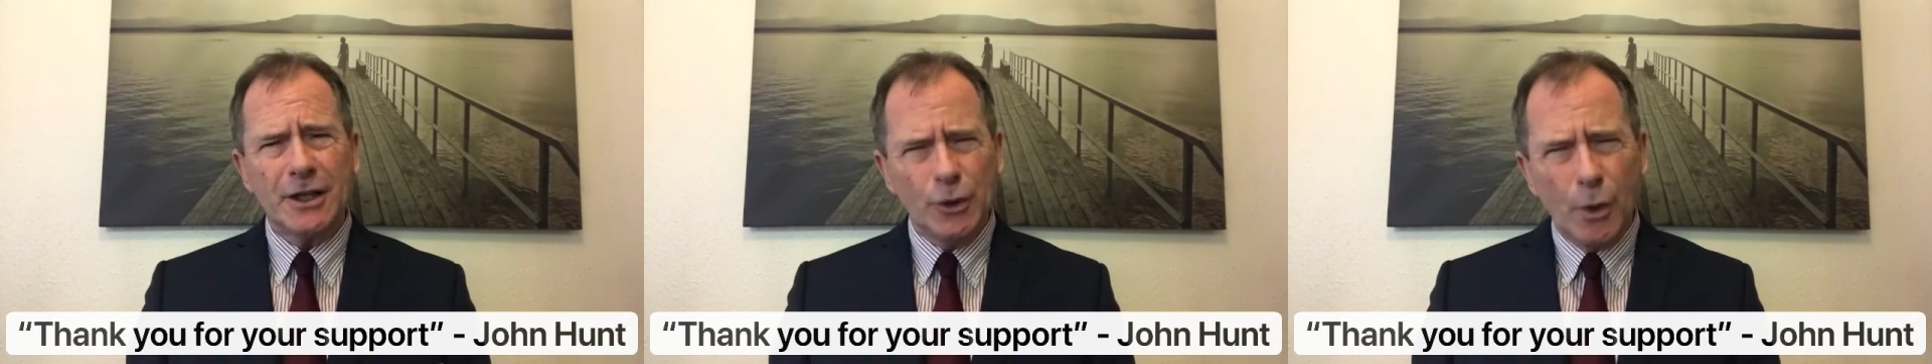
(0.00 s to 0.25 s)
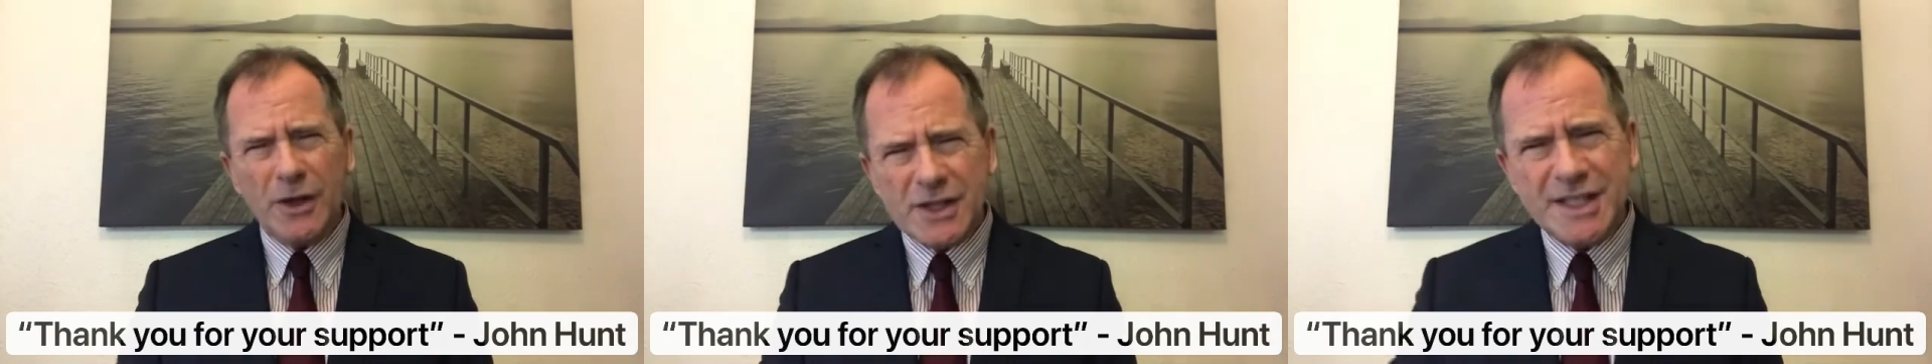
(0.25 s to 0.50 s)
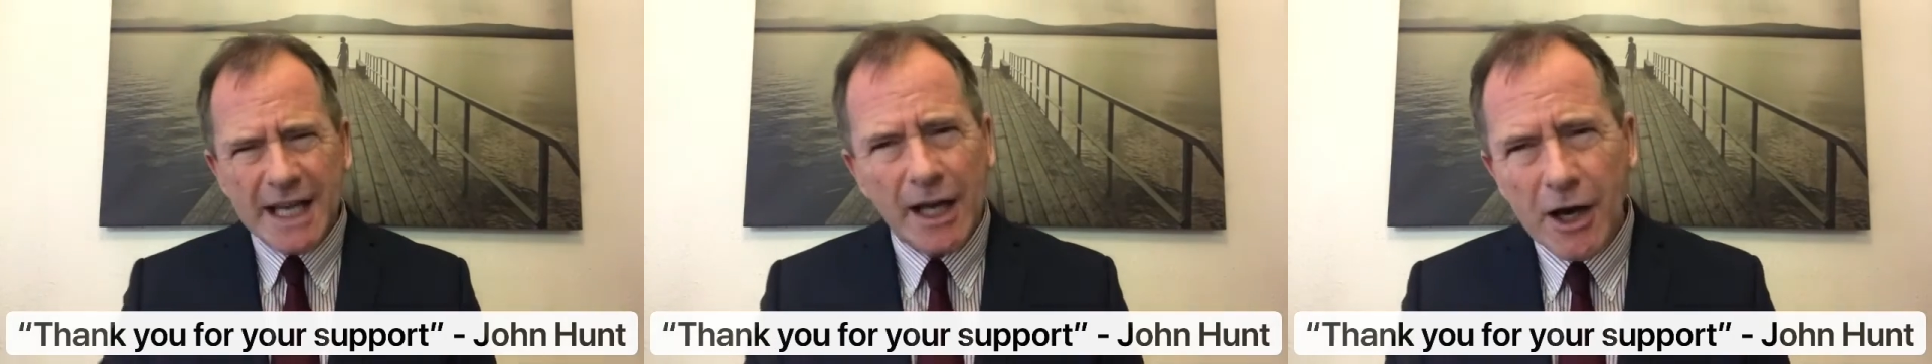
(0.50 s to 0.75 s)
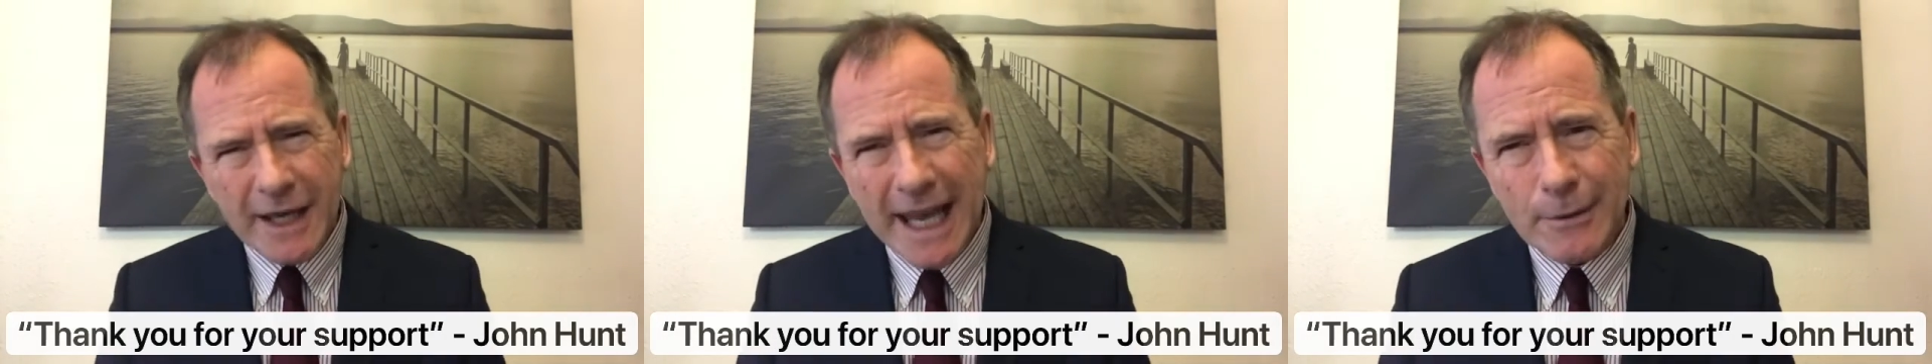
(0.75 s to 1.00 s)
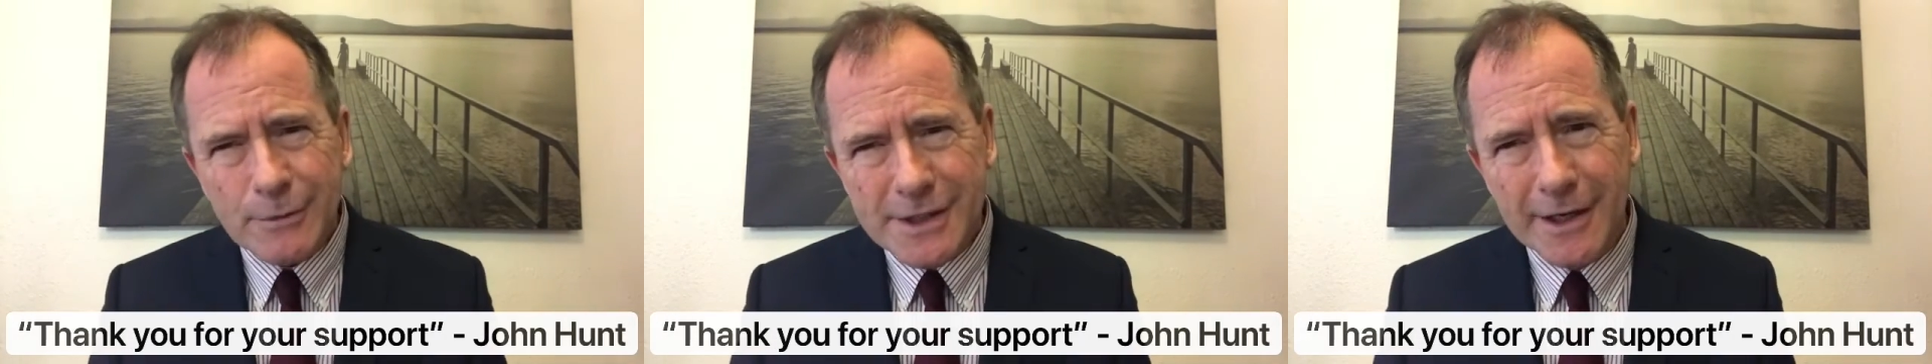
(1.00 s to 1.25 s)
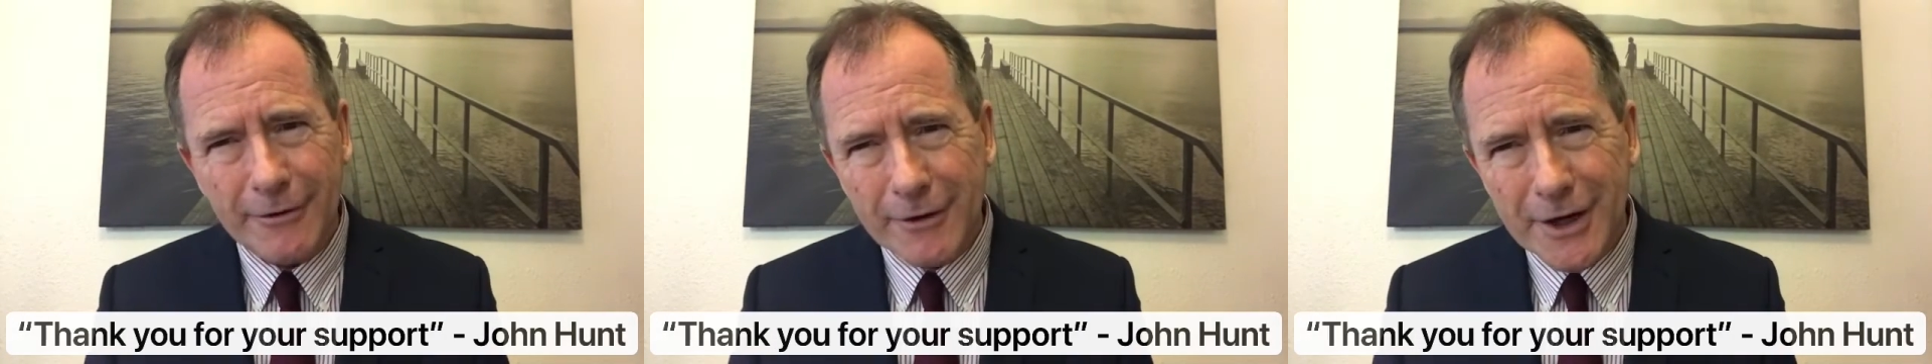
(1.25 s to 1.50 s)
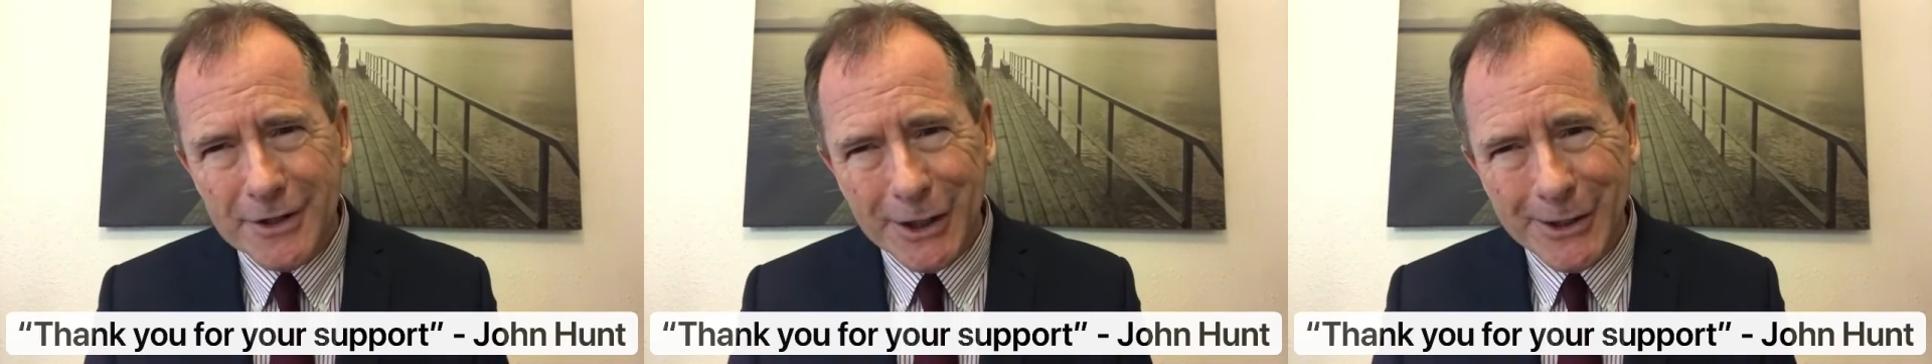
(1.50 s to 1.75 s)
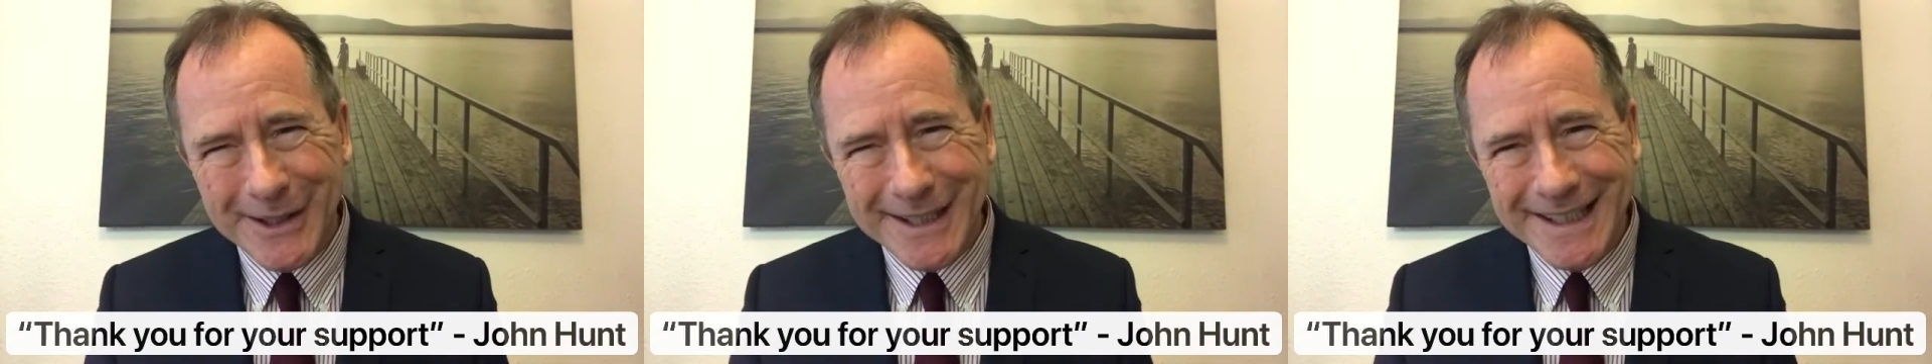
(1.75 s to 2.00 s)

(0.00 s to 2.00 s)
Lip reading: you are still our councillor, aren't you?